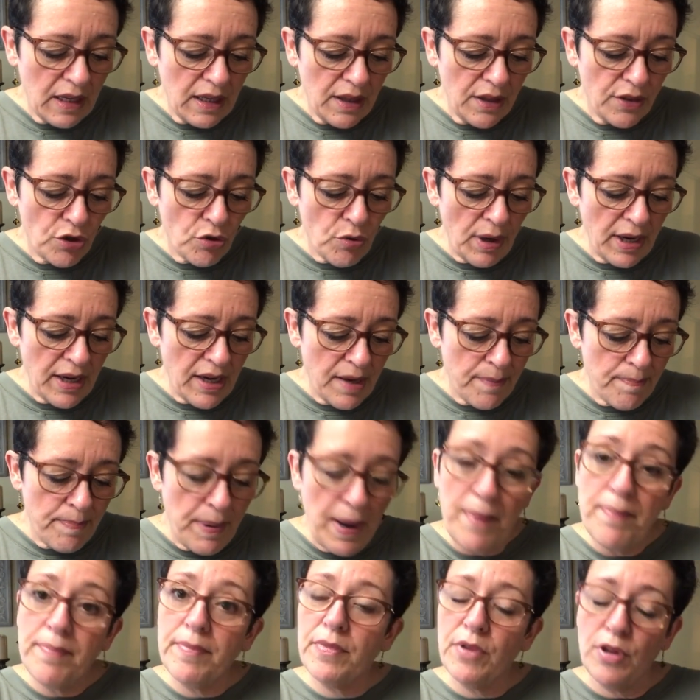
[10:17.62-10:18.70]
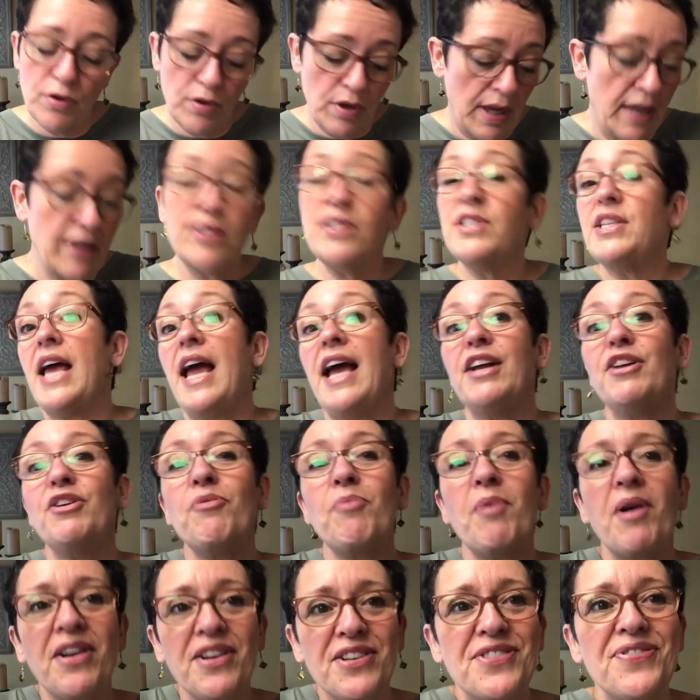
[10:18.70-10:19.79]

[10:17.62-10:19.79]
The great pump. And you know what?